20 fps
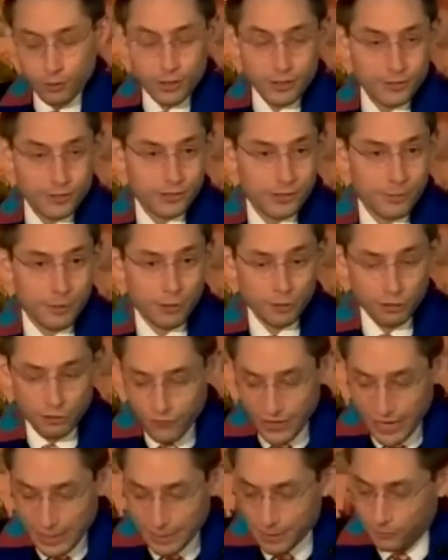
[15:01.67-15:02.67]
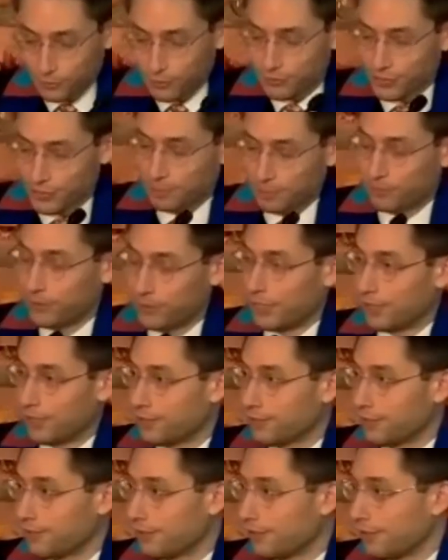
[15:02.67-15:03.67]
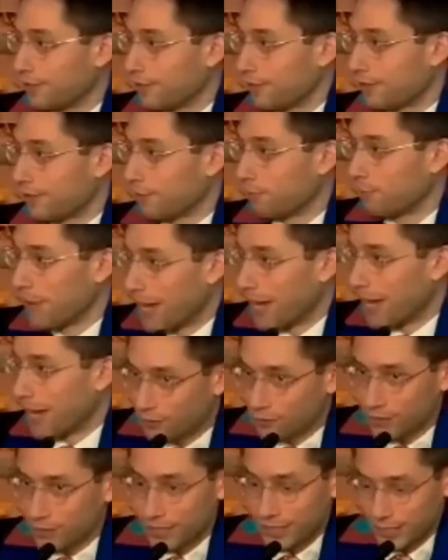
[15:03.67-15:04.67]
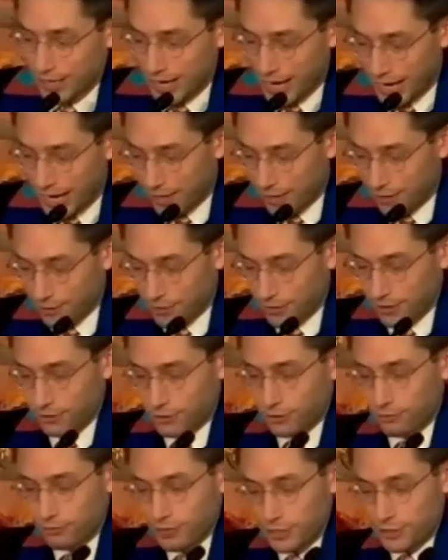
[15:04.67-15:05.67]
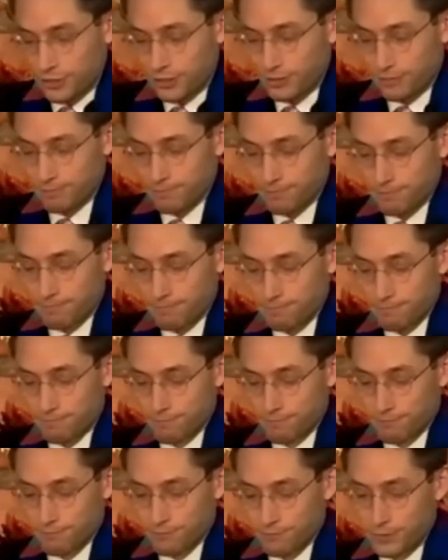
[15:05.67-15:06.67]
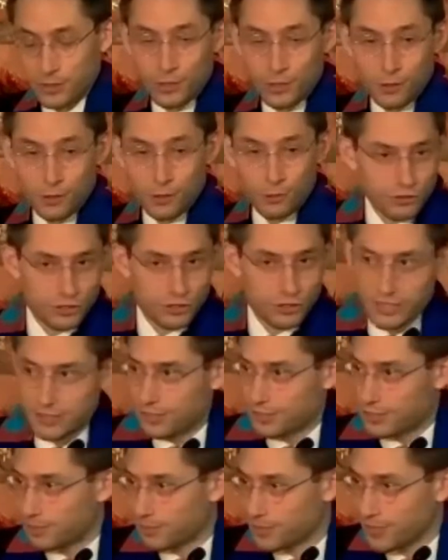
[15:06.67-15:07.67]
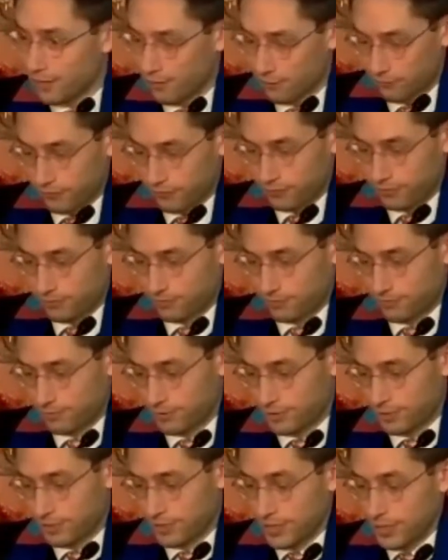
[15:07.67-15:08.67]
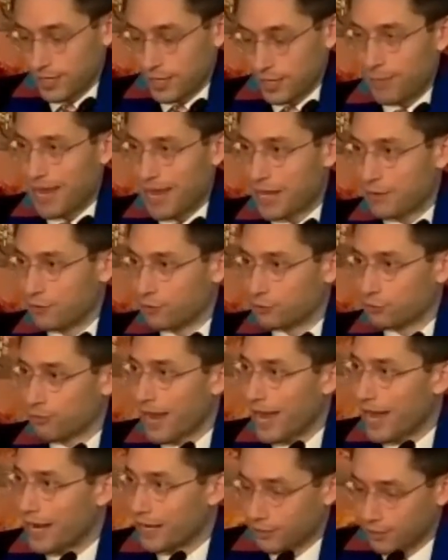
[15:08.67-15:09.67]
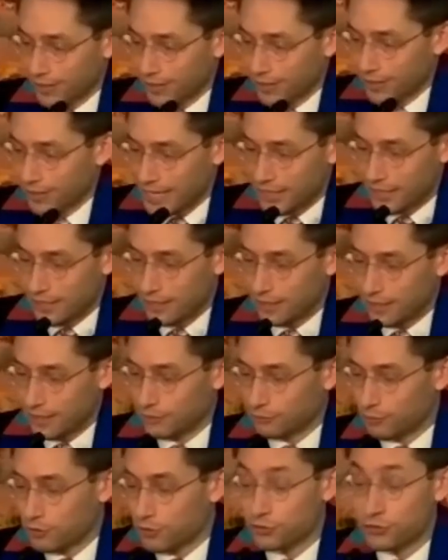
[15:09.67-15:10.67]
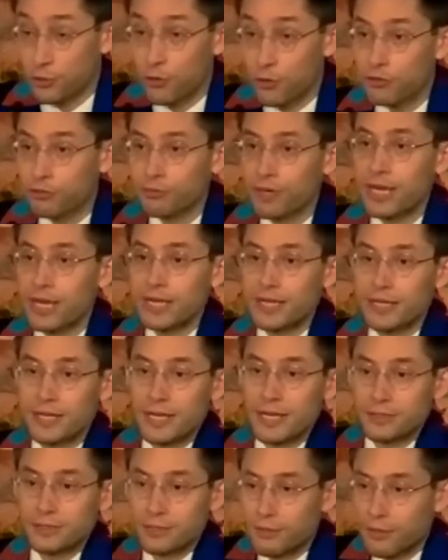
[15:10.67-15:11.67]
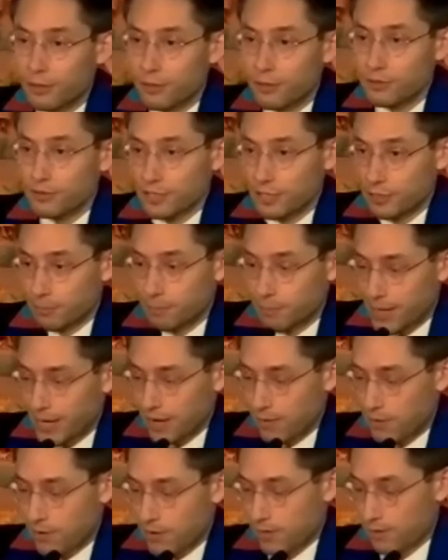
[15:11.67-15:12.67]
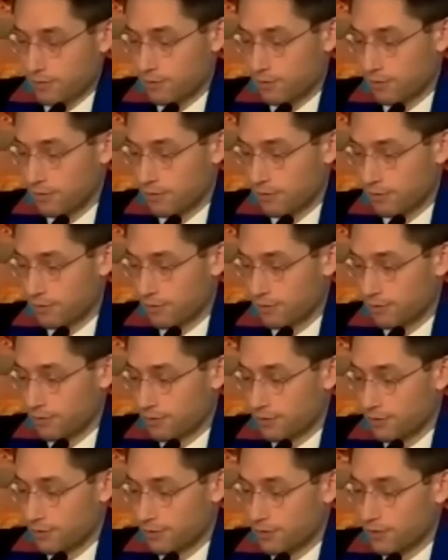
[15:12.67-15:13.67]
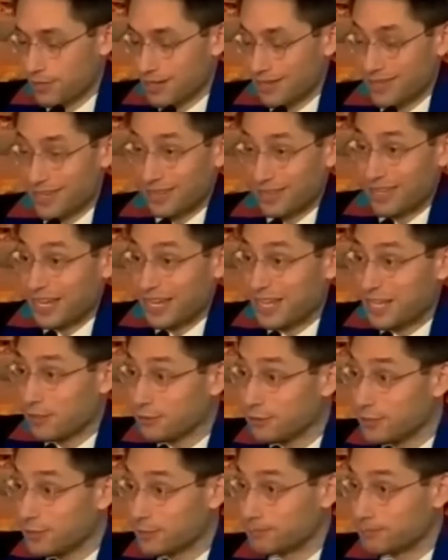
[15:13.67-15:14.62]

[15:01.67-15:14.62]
the most famous recipient of mockery and derision was Jesus himself. a man whose radical ideas were so threatening to those in power that they killed him.